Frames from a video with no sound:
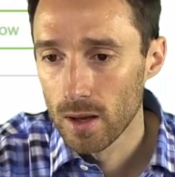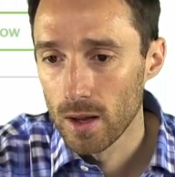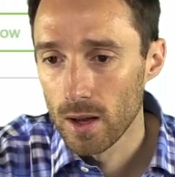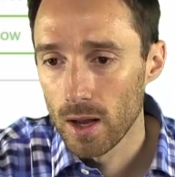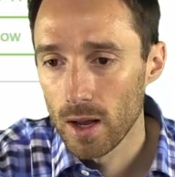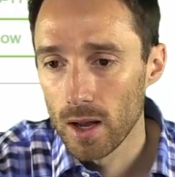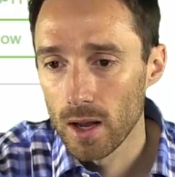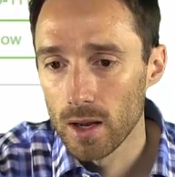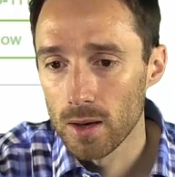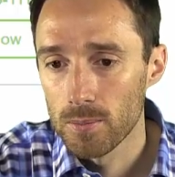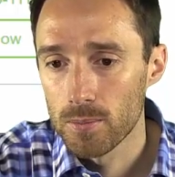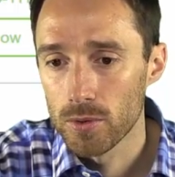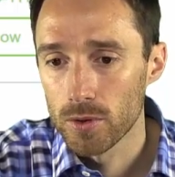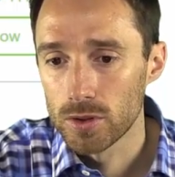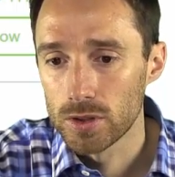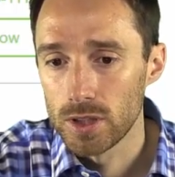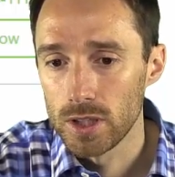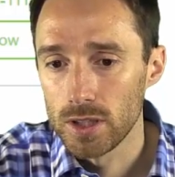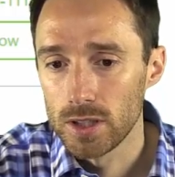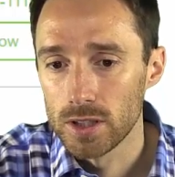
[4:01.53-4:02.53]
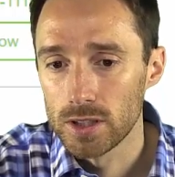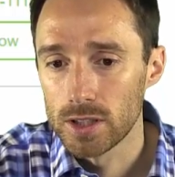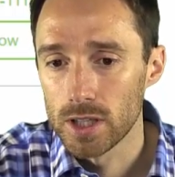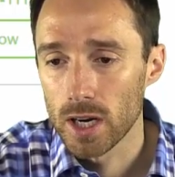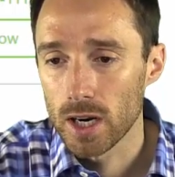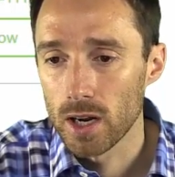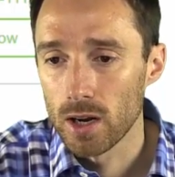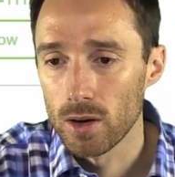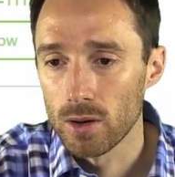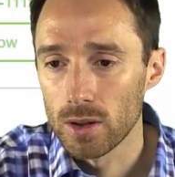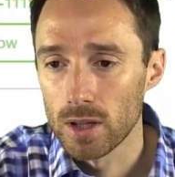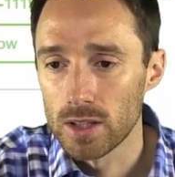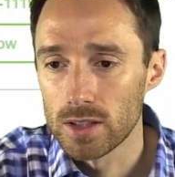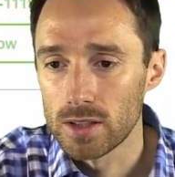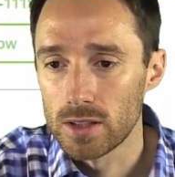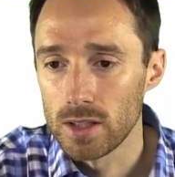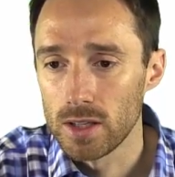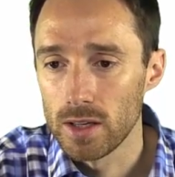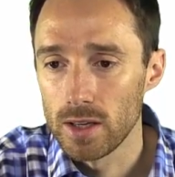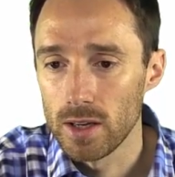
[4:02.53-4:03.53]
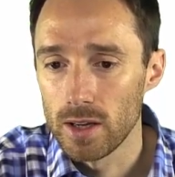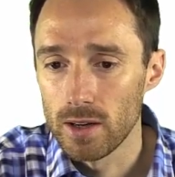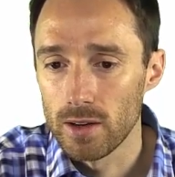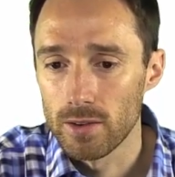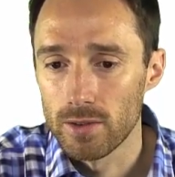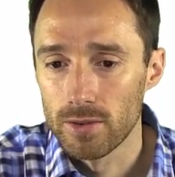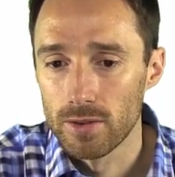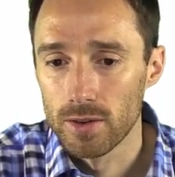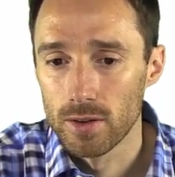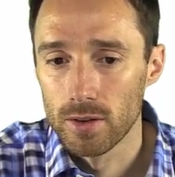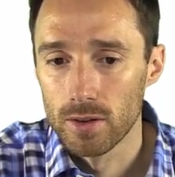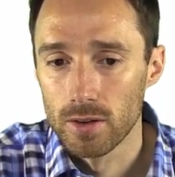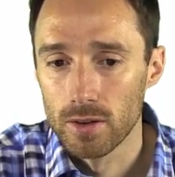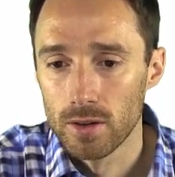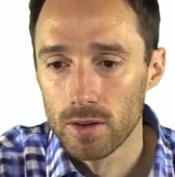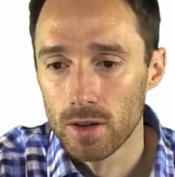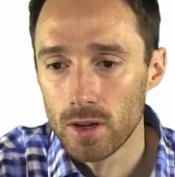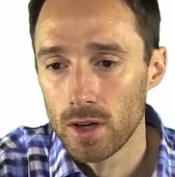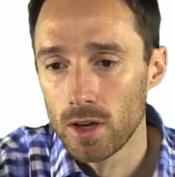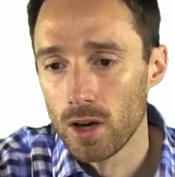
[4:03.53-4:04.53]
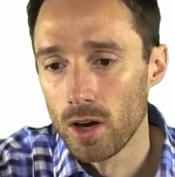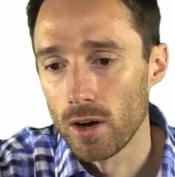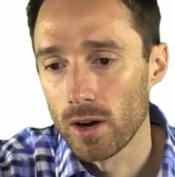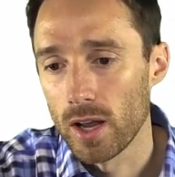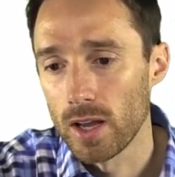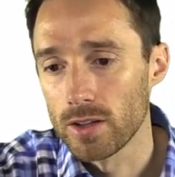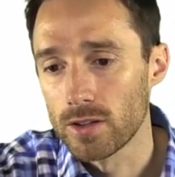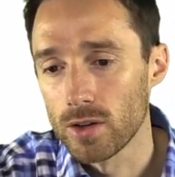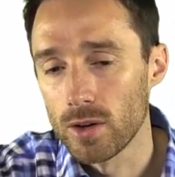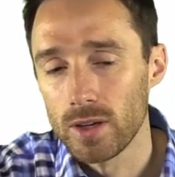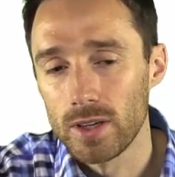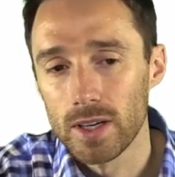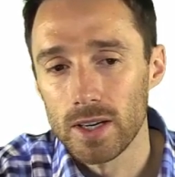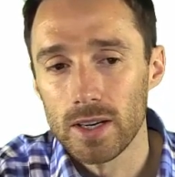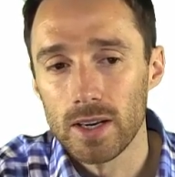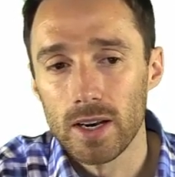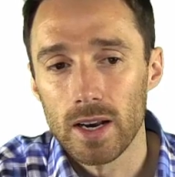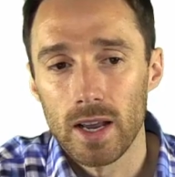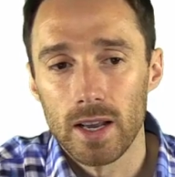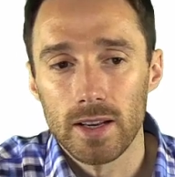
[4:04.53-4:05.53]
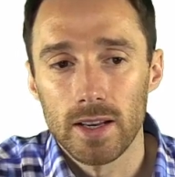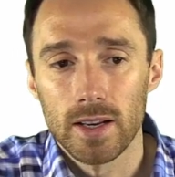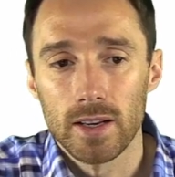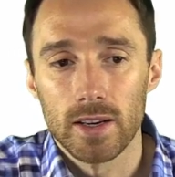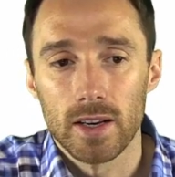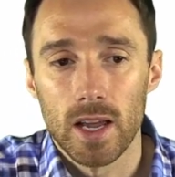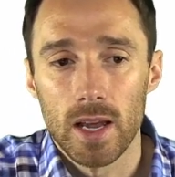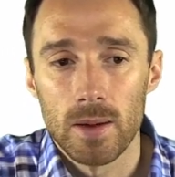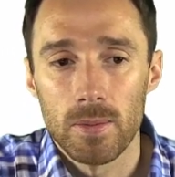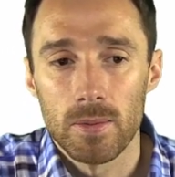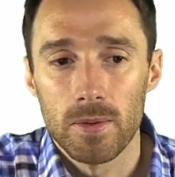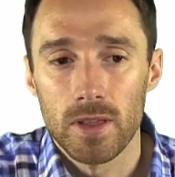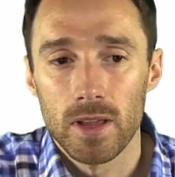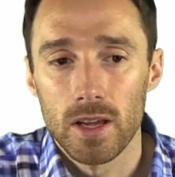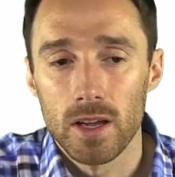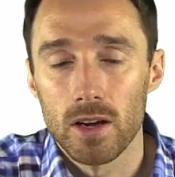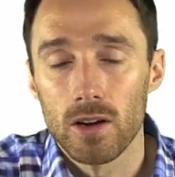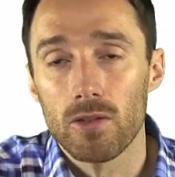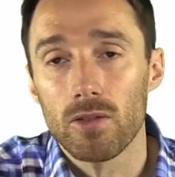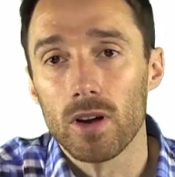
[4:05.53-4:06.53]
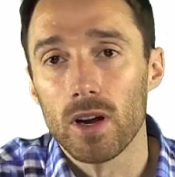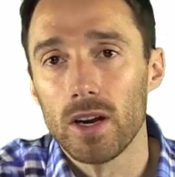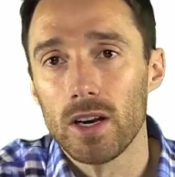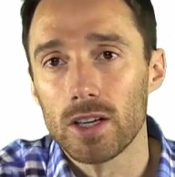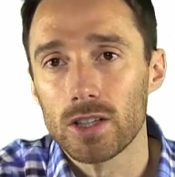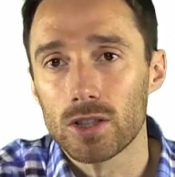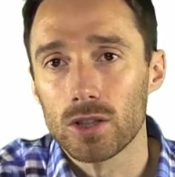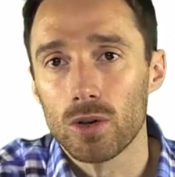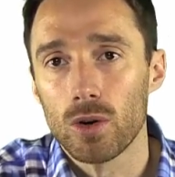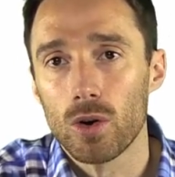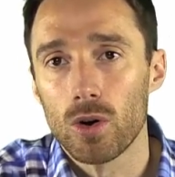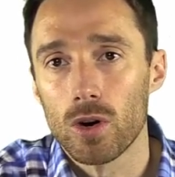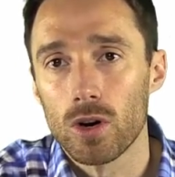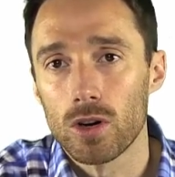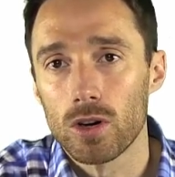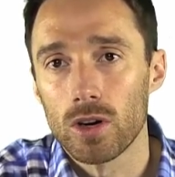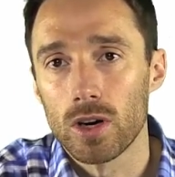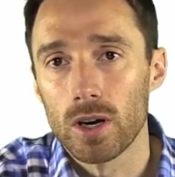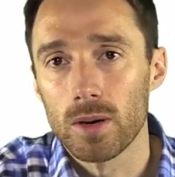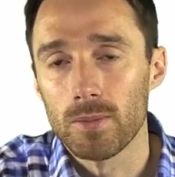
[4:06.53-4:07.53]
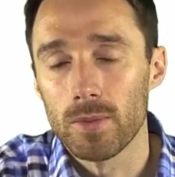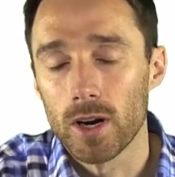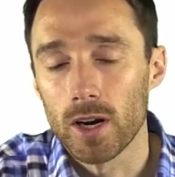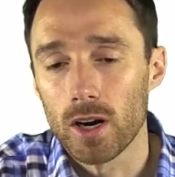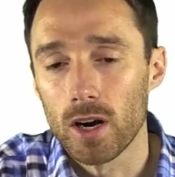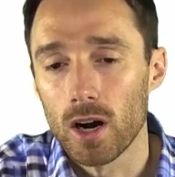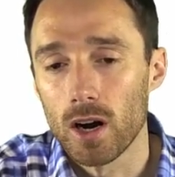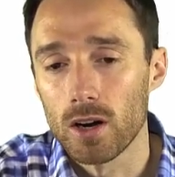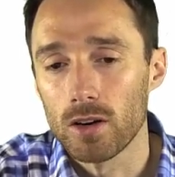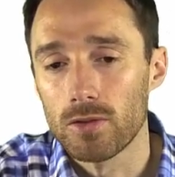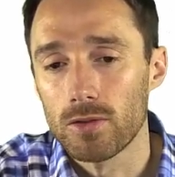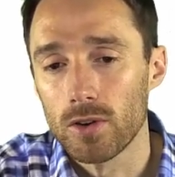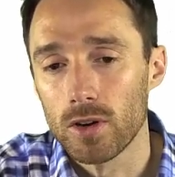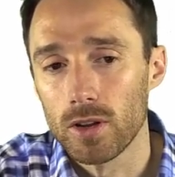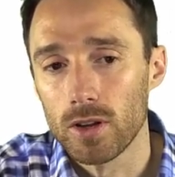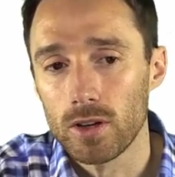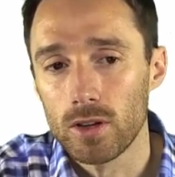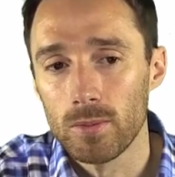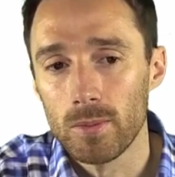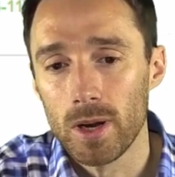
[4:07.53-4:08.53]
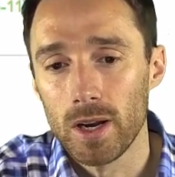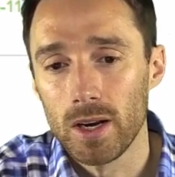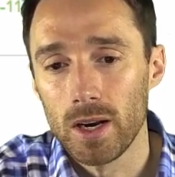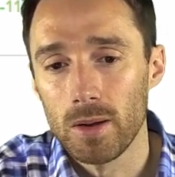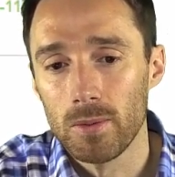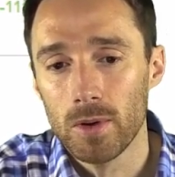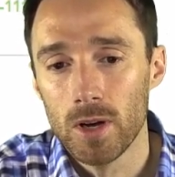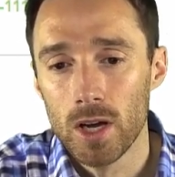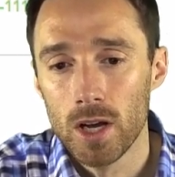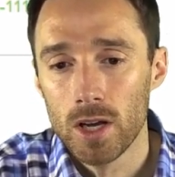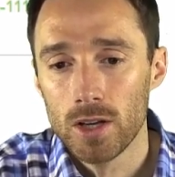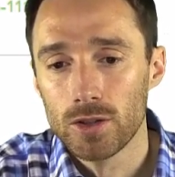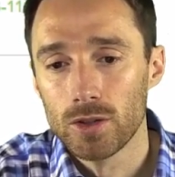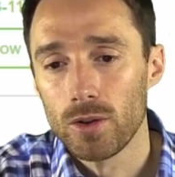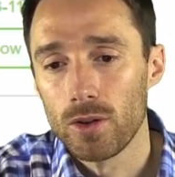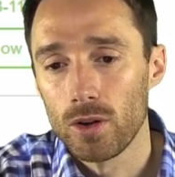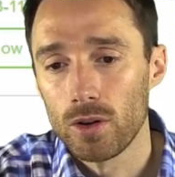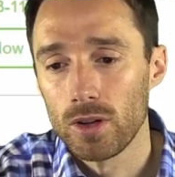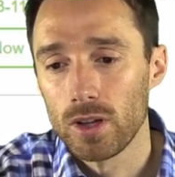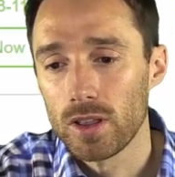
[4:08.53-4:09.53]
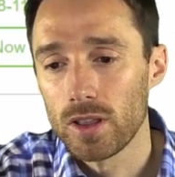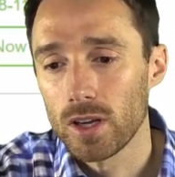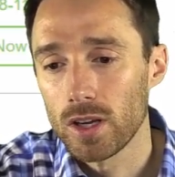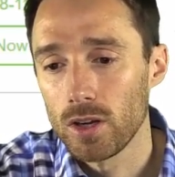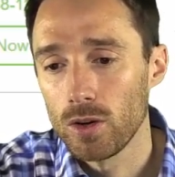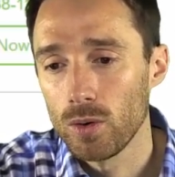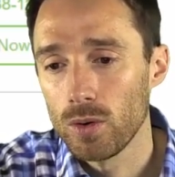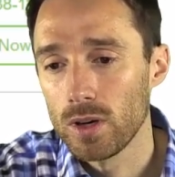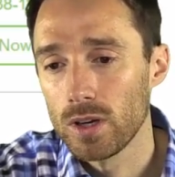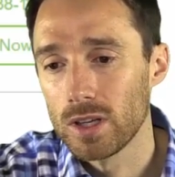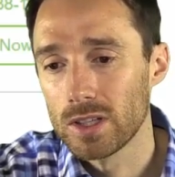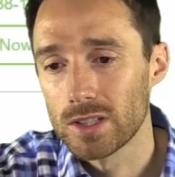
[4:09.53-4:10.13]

and proceed to checkout. Let's see if, okay, so it didn't keep the initial order in my cart for the domain name. So the only thing you would